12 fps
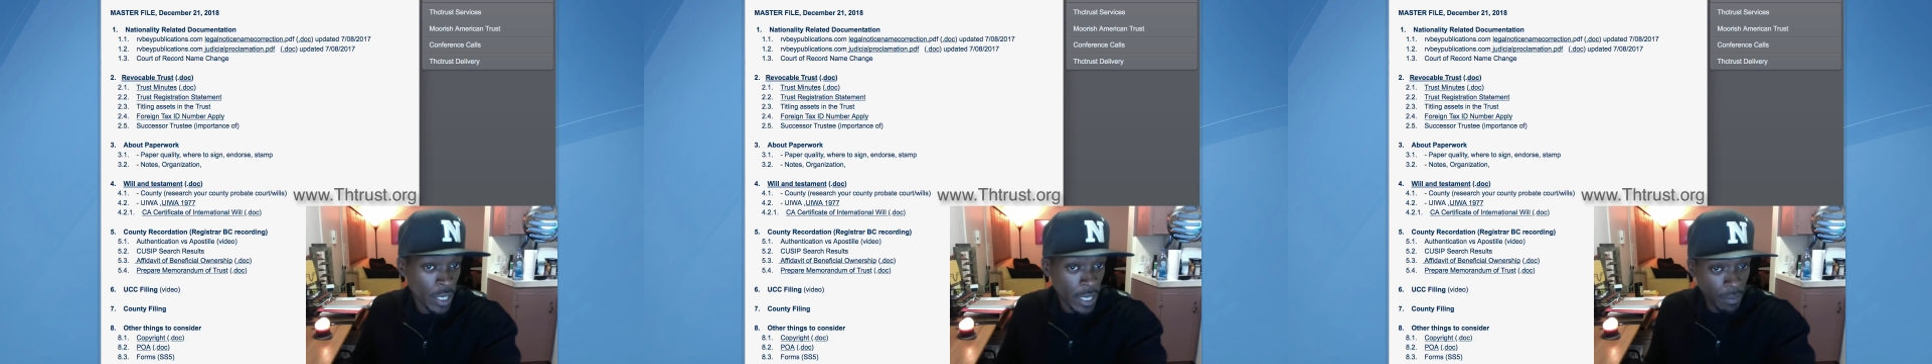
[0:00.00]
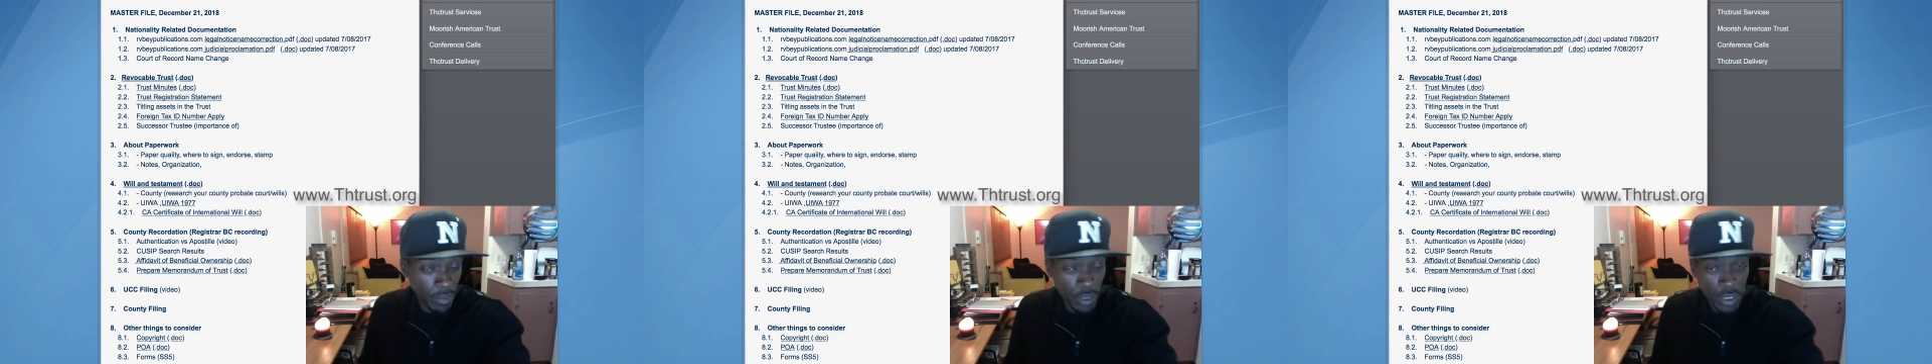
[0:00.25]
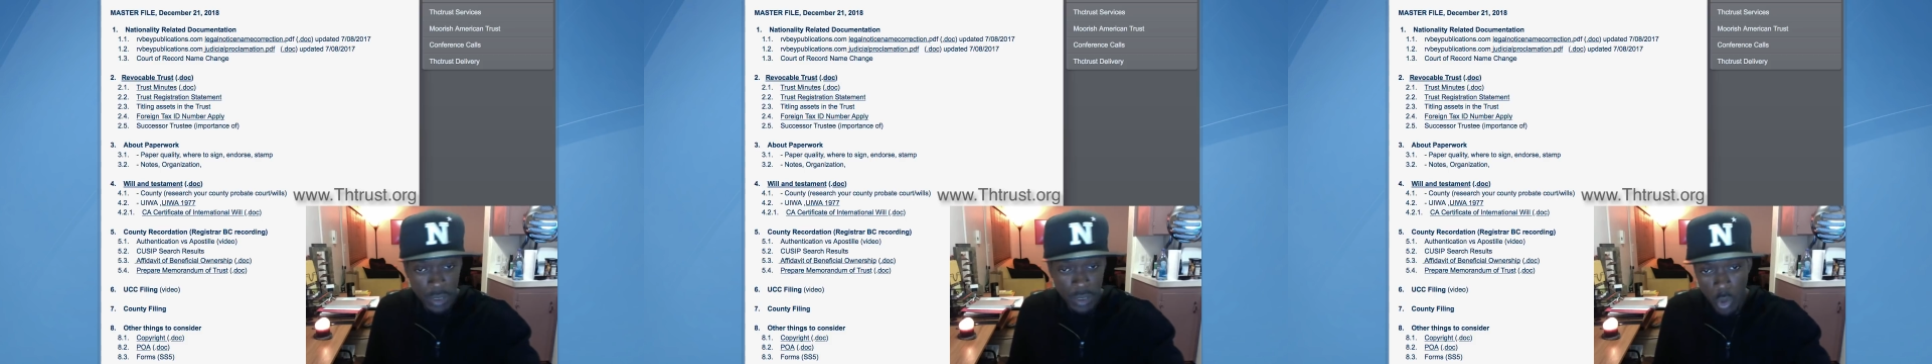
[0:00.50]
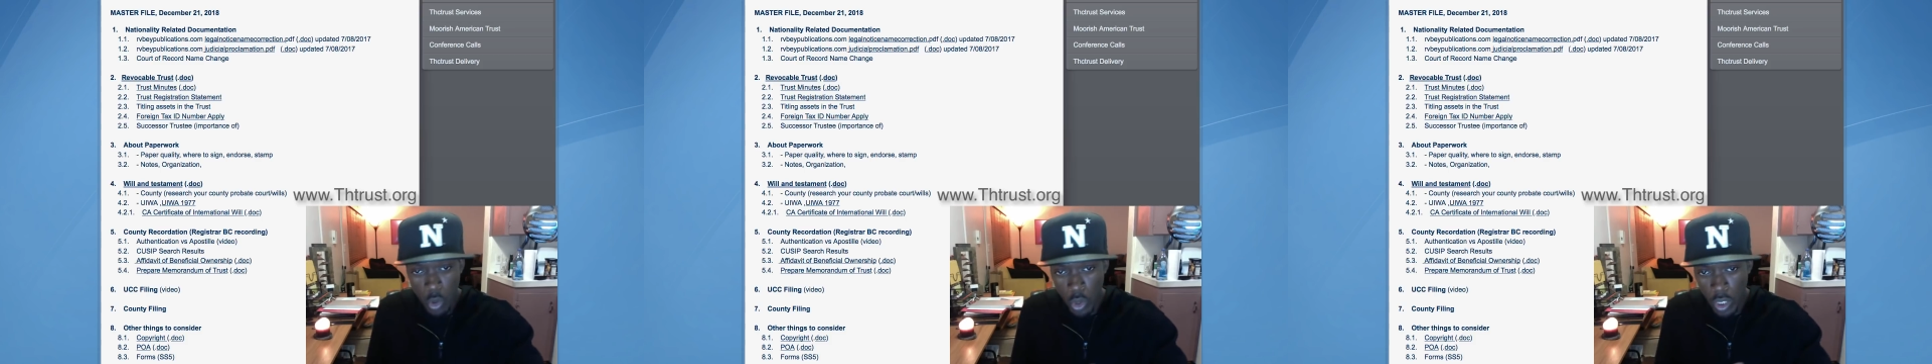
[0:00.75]
and put them
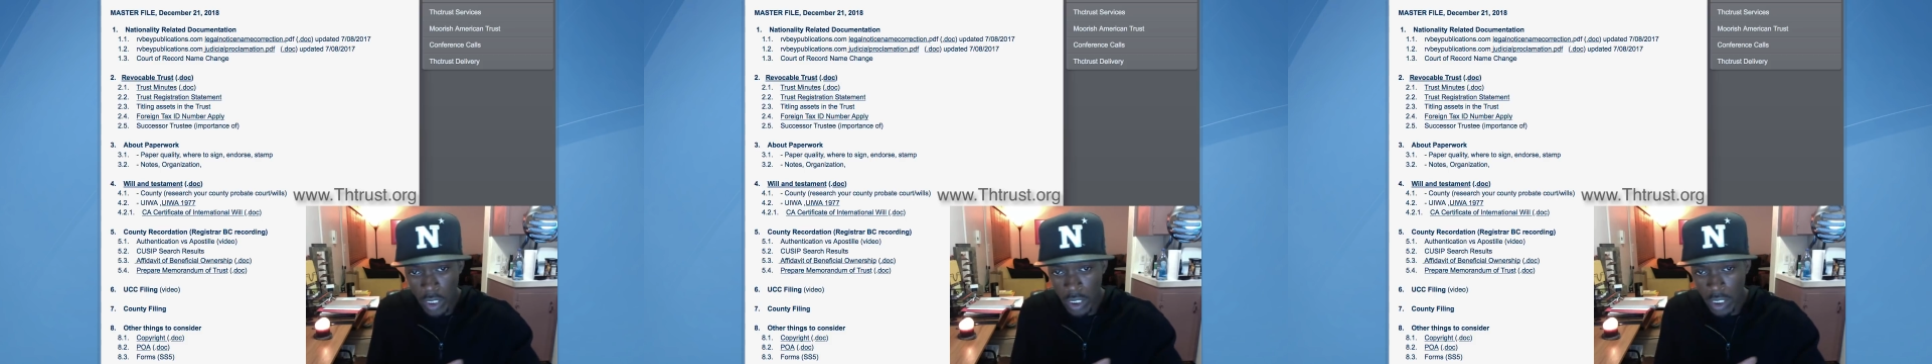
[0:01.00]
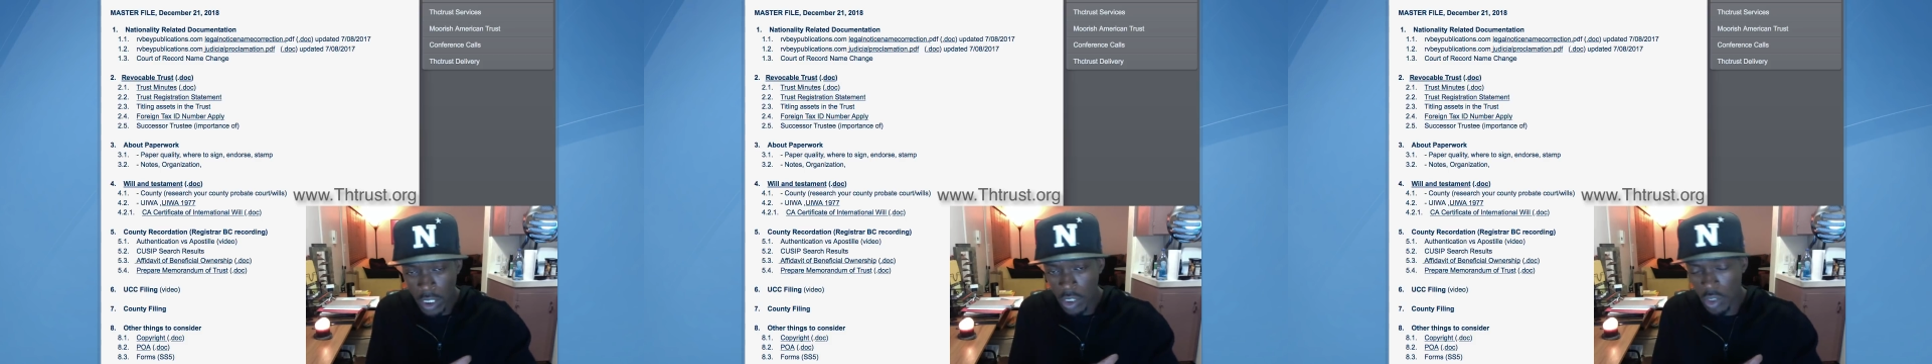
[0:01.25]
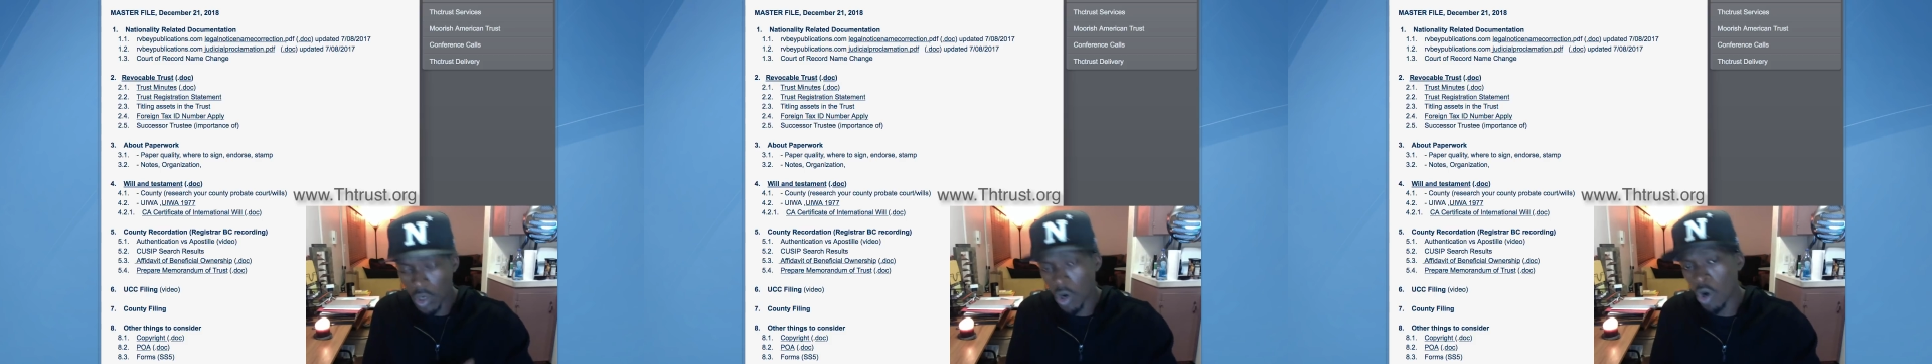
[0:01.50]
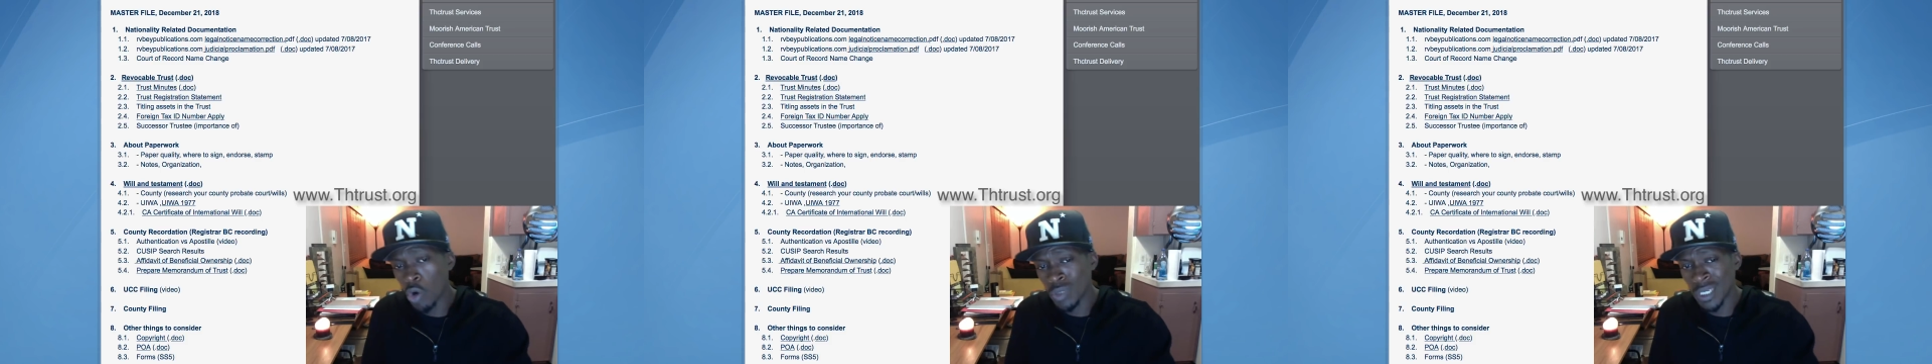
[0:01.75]
on your
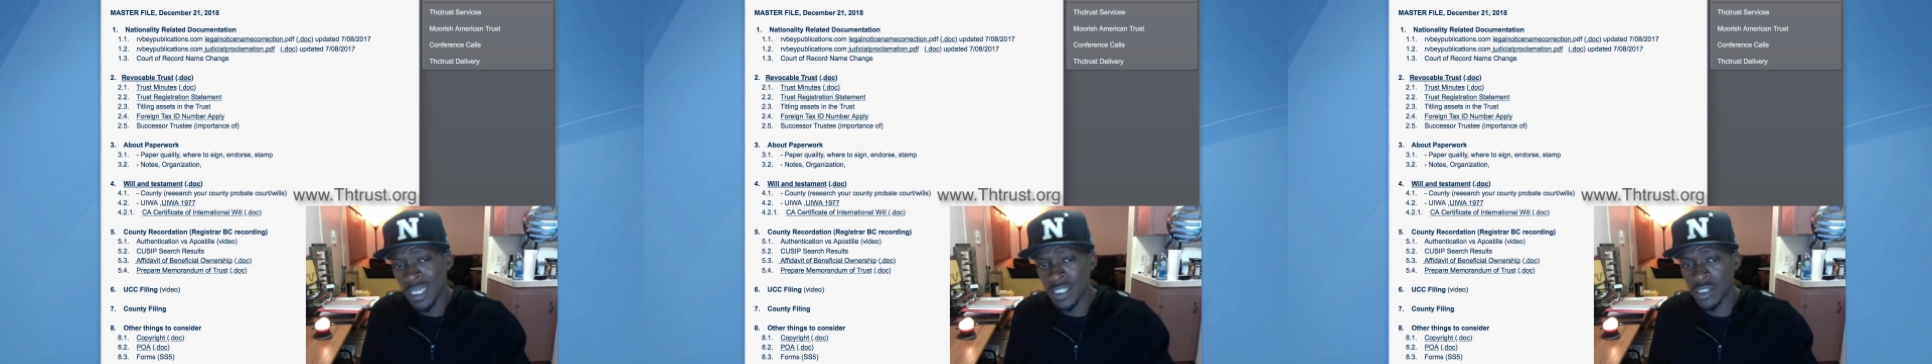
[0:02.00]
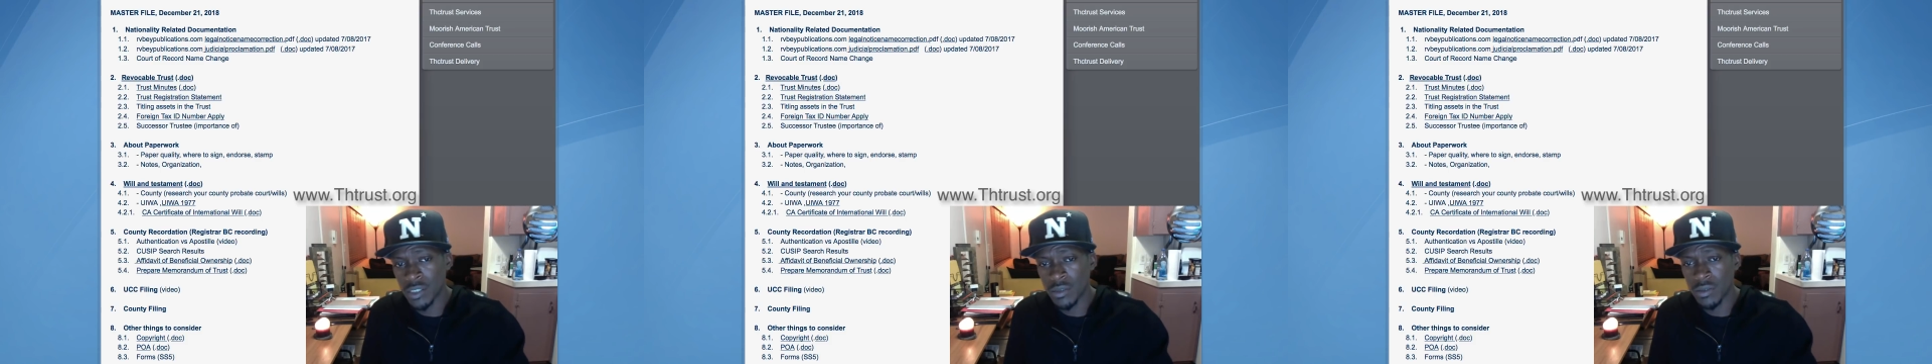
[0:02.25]
own ledger.